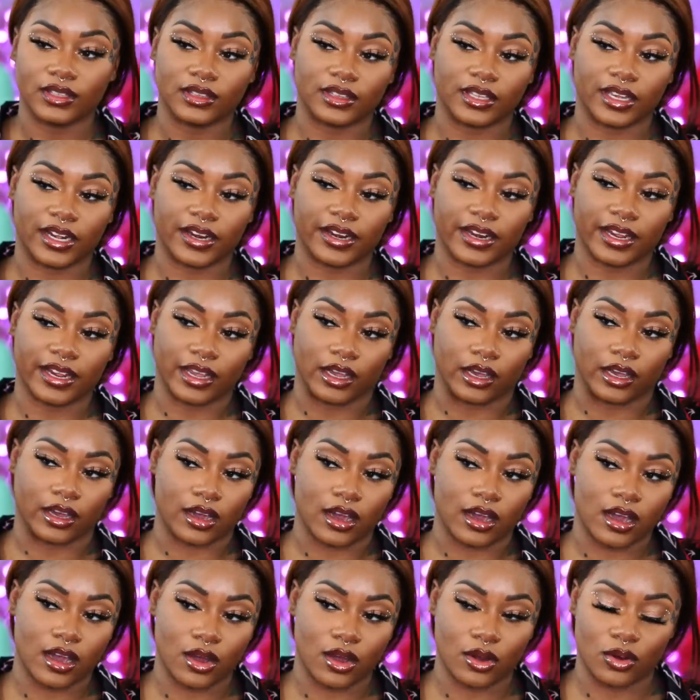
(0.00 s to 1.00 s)
There it
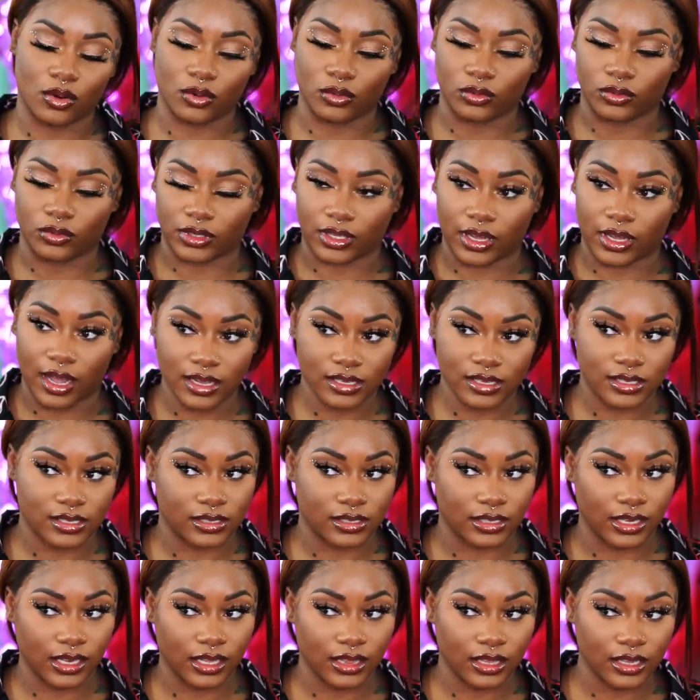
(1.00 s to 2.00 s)
goes. Y'all
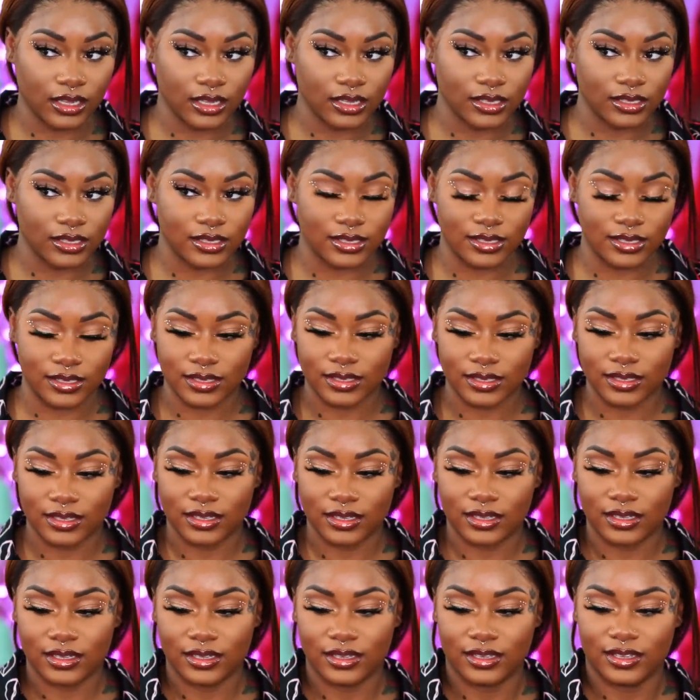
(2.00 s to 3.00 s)
see this?
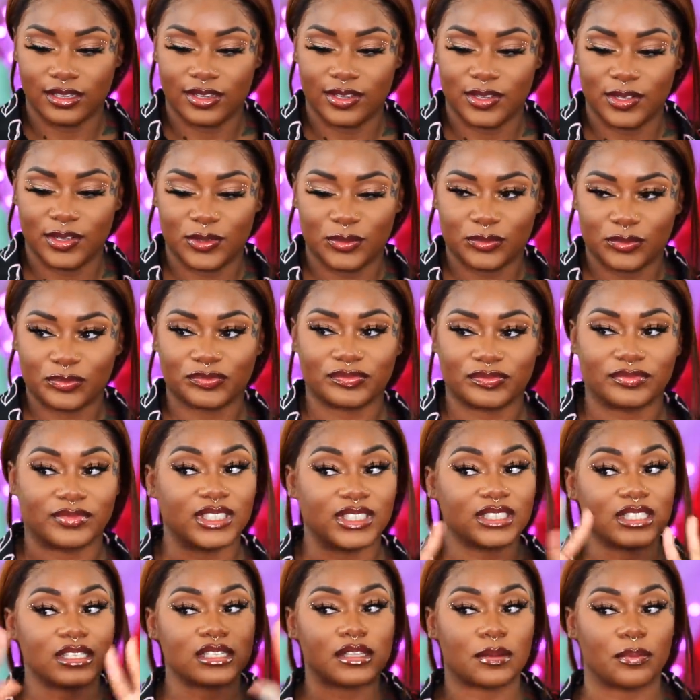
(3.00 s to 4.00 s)

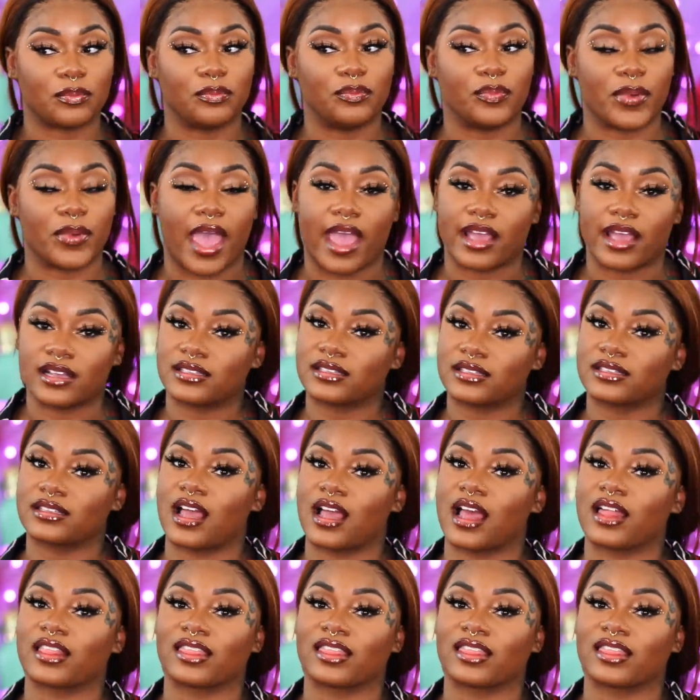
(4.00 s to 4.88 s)
This is the best.